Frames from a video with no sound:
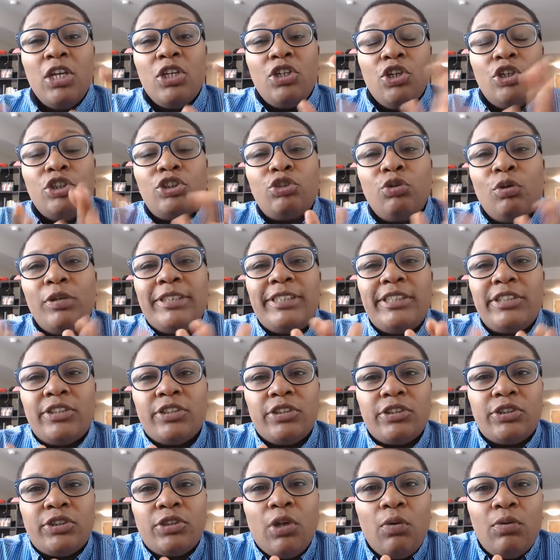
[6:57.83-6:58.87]
Your choices
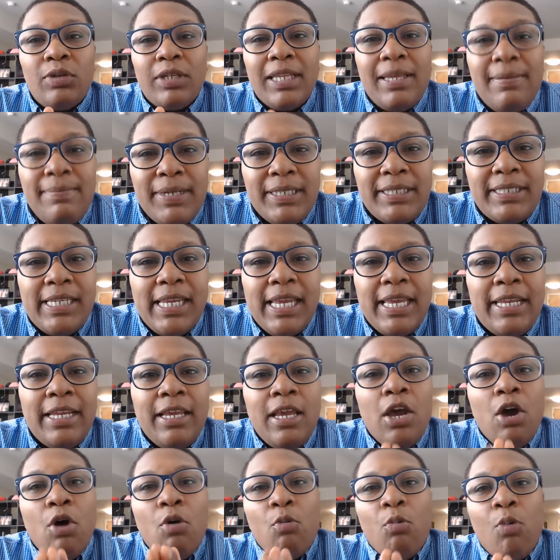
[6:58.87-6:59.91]
are so limited
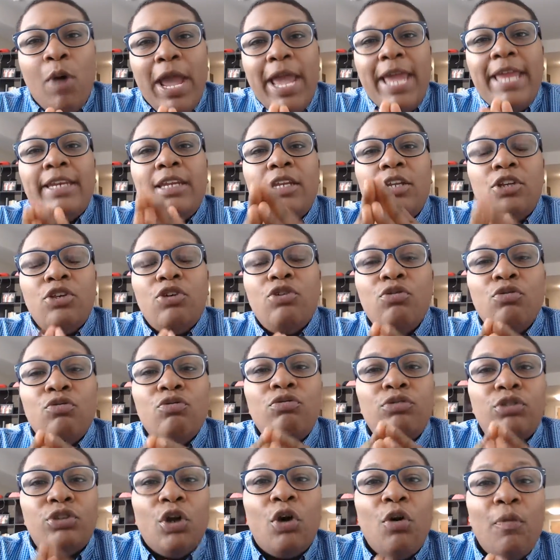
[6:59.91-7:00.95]
when
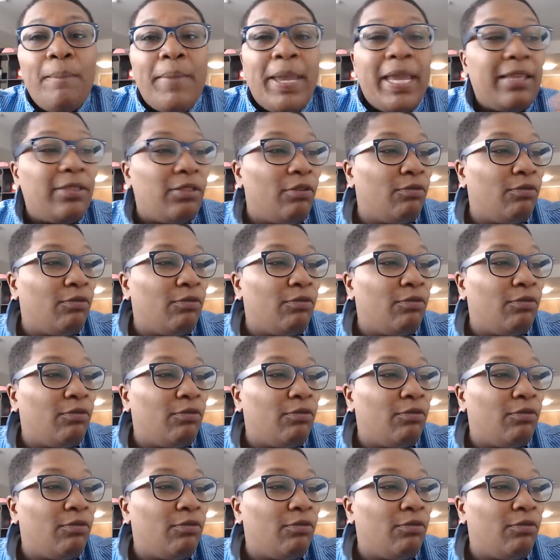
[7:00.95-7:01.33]
you don't make